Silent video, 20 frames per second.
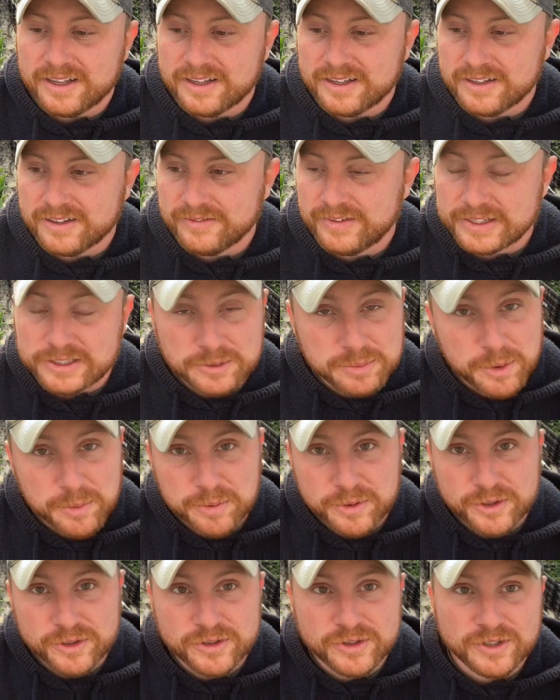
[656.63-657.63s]
vegetable
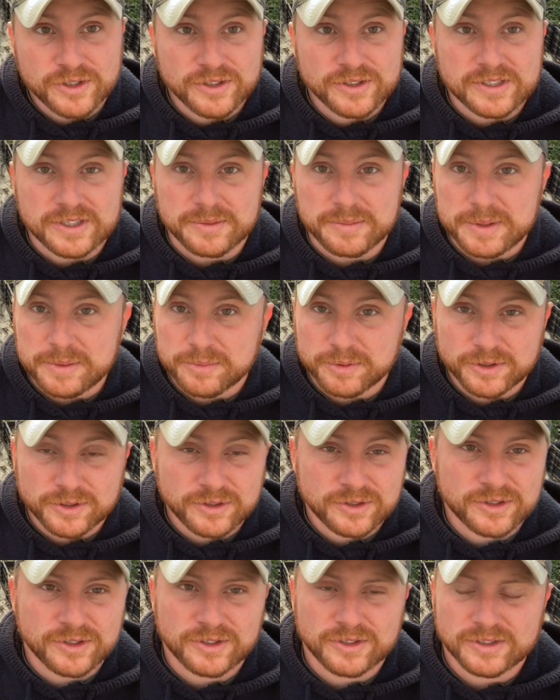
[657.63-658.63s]
producers and meat
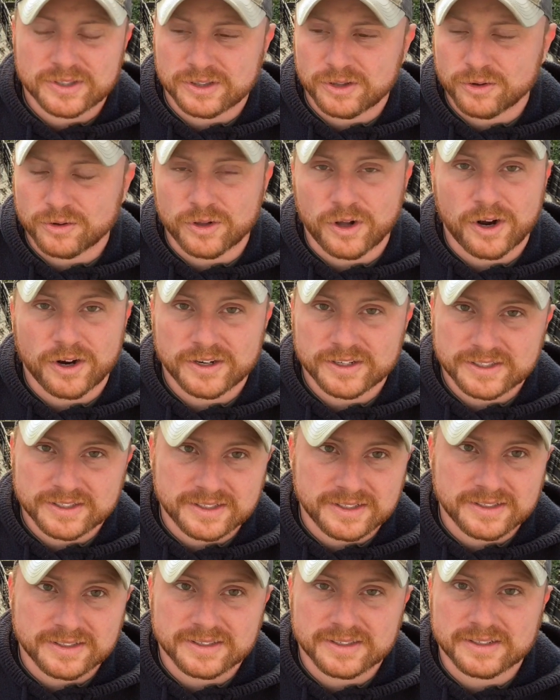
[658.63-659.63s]
producers and local
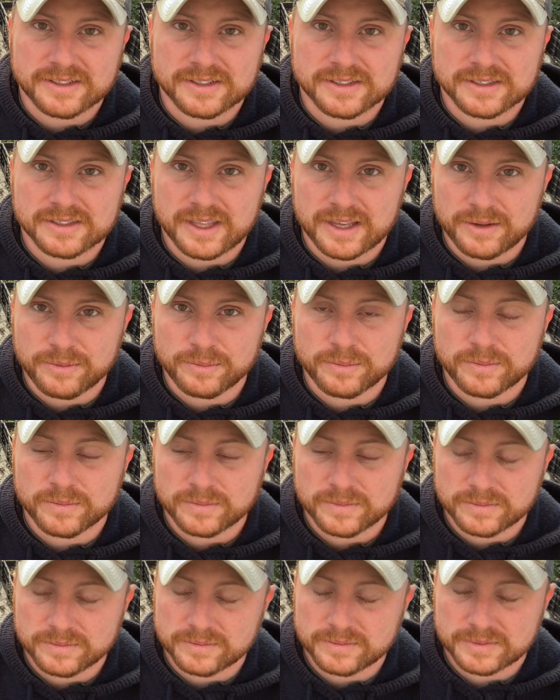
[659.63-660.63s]
artisans. And just
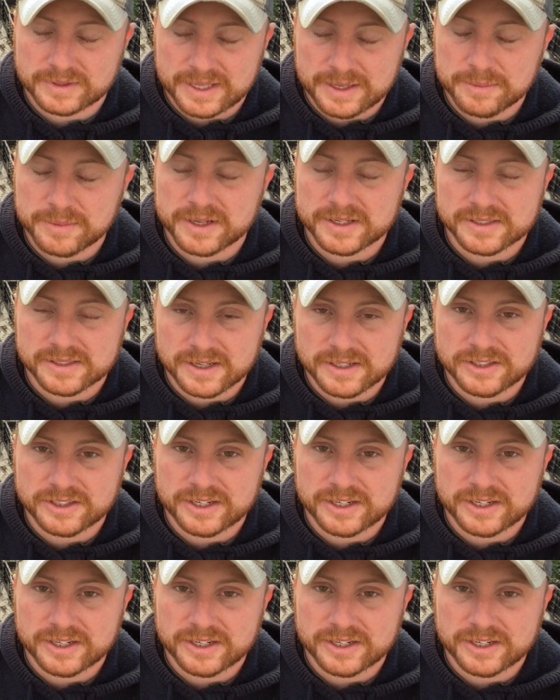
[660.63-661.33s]
Kim does such an